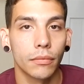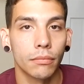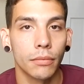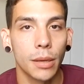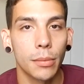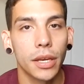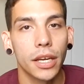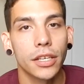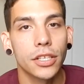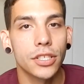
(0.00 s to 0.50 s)

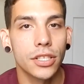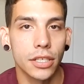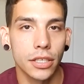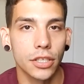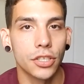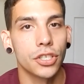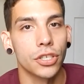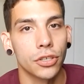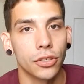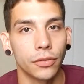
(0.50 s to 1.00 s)
Maybe I just need
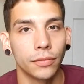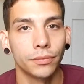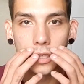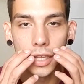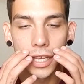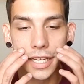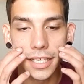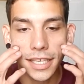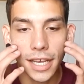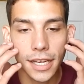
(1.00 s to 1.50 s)
to chill. The
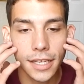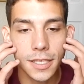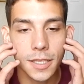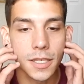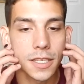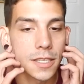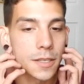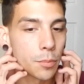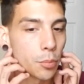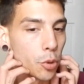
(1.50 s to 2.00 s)
latex
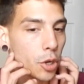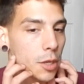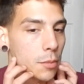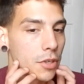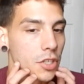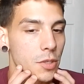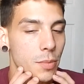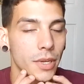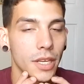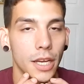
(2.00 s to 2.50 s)
is pretty
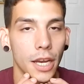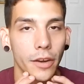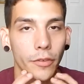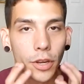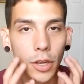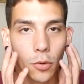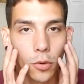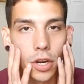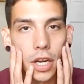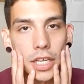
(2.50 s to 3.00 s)
much my
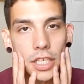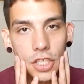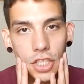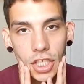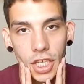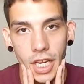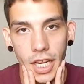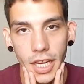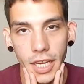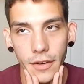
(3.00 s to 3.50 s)
covering where I
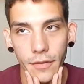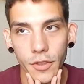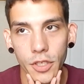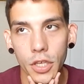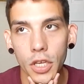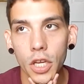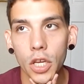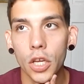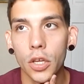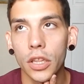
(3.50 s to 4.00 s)
shaved
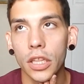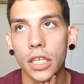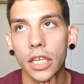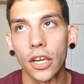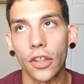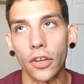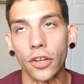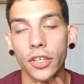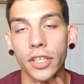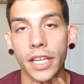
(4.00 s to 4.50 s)
the
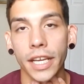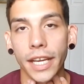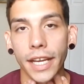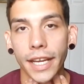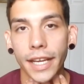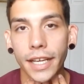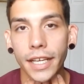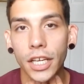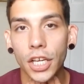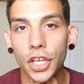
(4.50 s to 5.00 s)
other
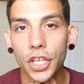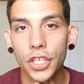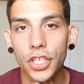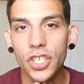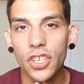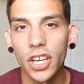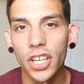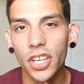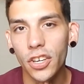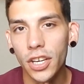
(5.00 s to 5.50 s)
day,
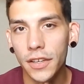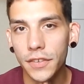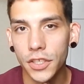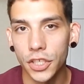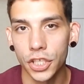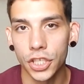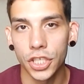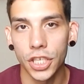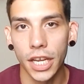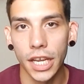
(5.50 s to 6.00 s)
so I don't have to
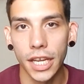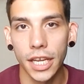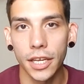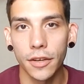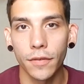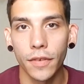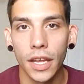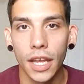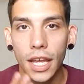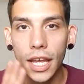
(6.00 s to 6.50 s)
shave.